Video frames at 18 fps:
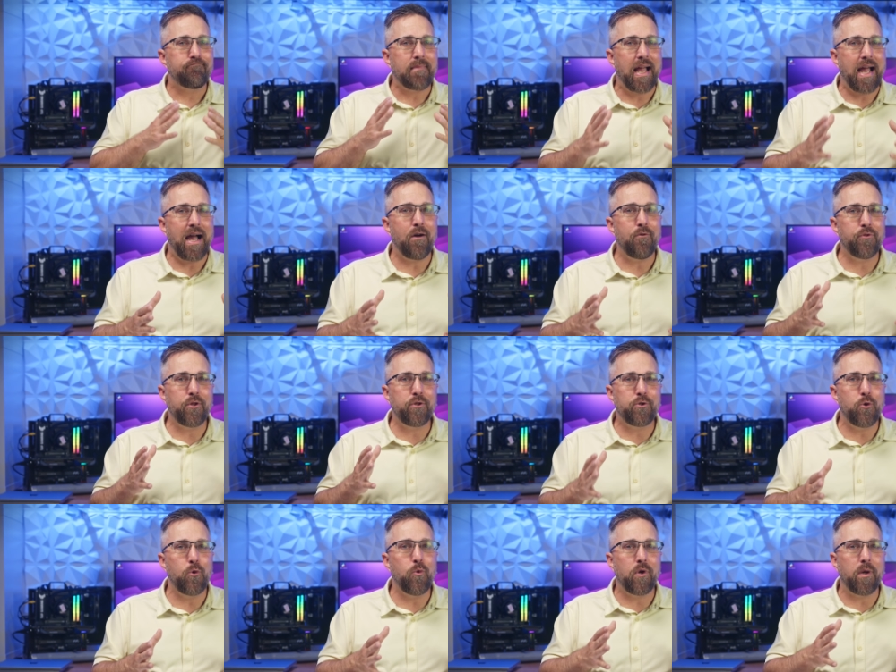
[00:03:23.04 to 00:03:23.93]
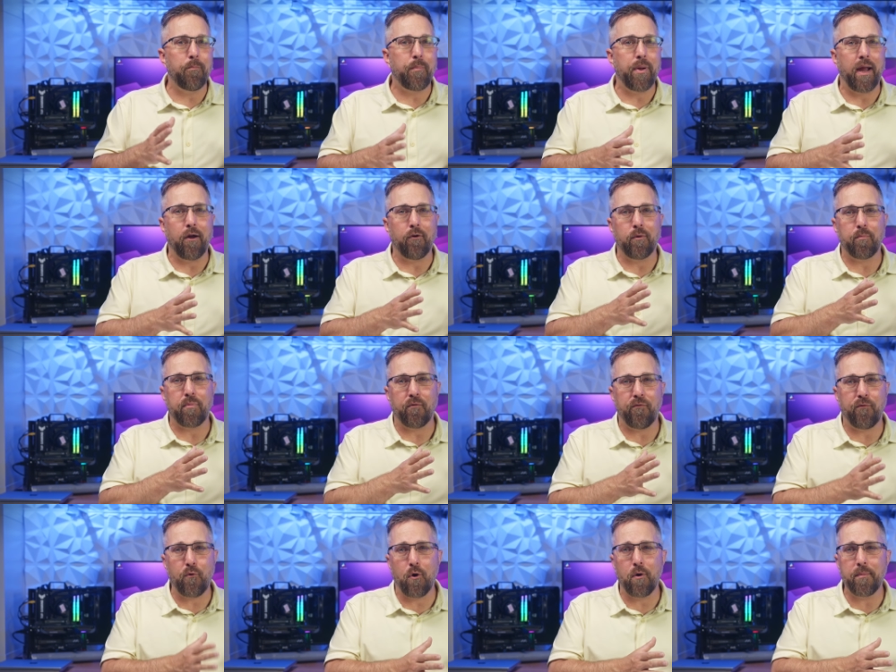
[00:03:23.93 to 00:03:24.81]
how the two compare in
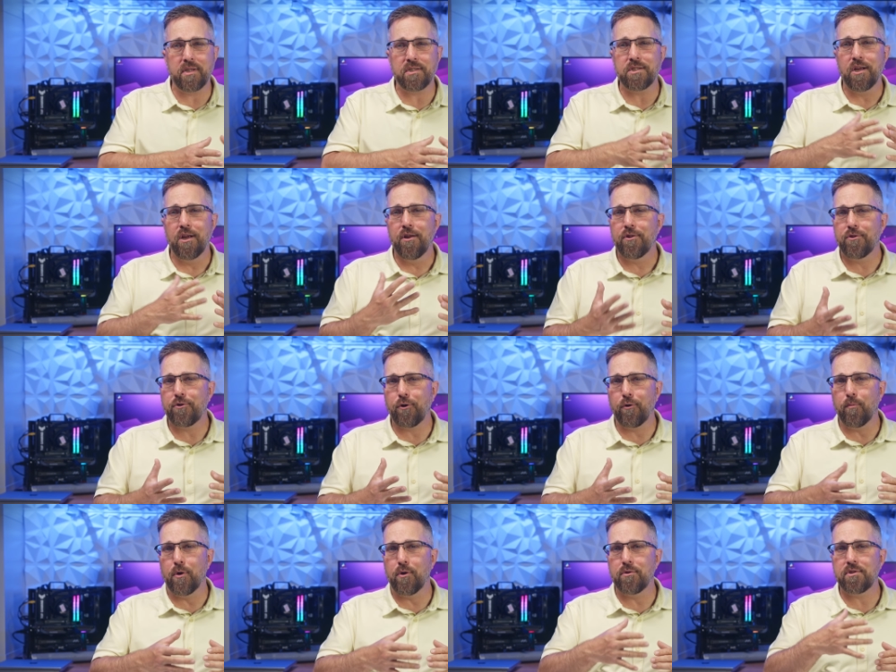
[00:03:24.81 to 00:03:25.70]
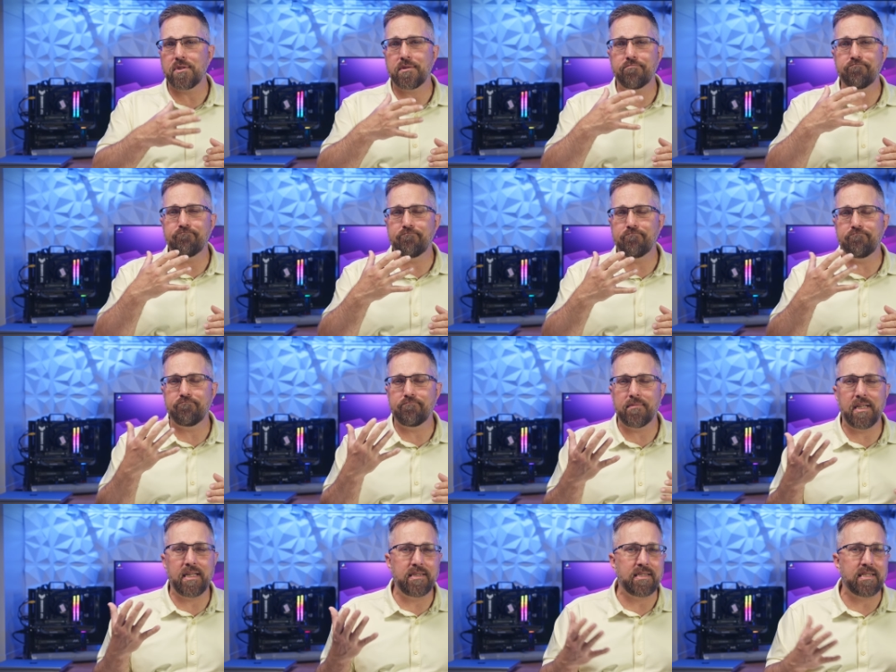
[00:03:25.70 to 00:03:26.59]
performance, thermals,
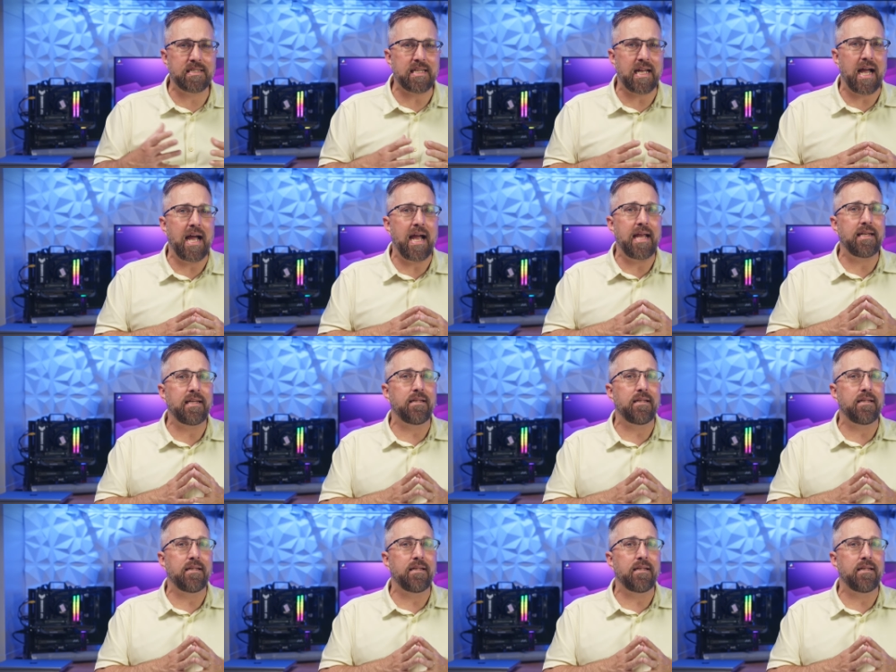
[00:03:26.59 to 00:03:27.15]
and design,